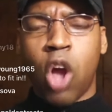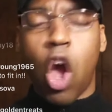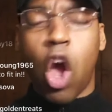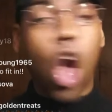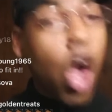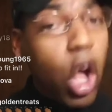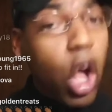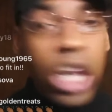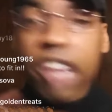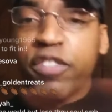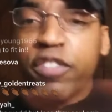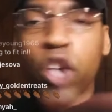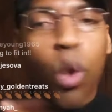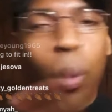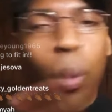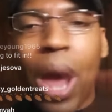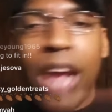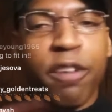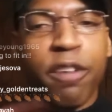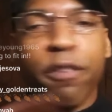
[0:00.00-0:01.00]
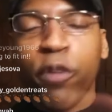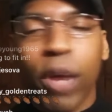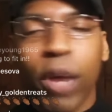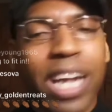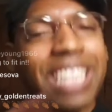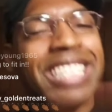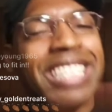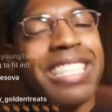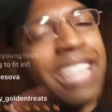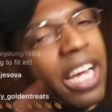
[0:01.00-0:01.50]
All of your white
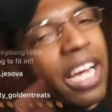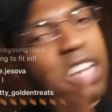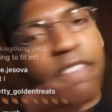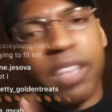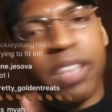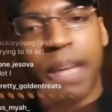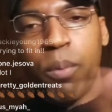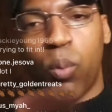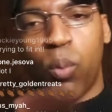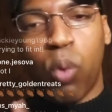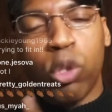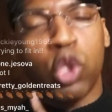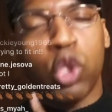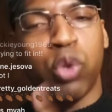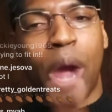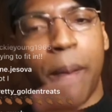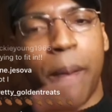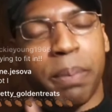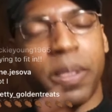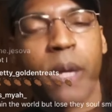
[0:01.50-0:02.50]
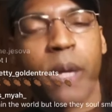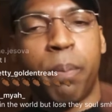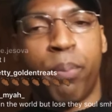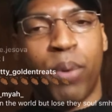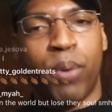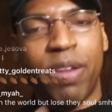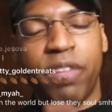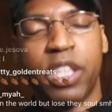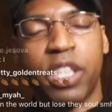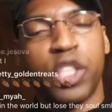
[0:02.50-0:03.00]
friends, none of them will drop their
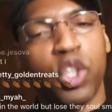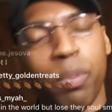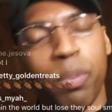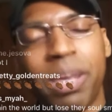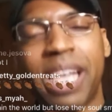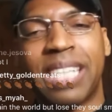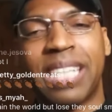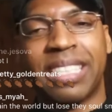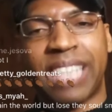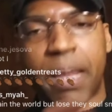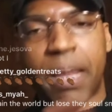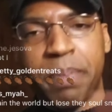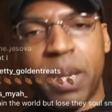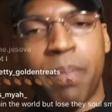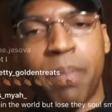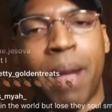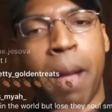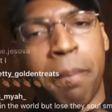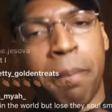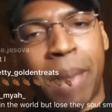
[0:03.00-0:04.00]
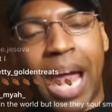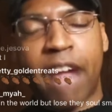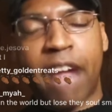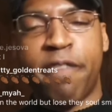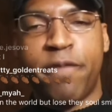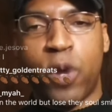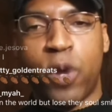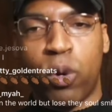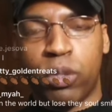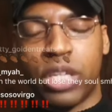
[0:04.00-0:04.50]
privilege to be accepted by
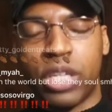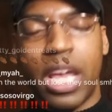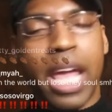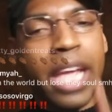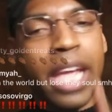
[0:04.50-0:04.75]
black folks.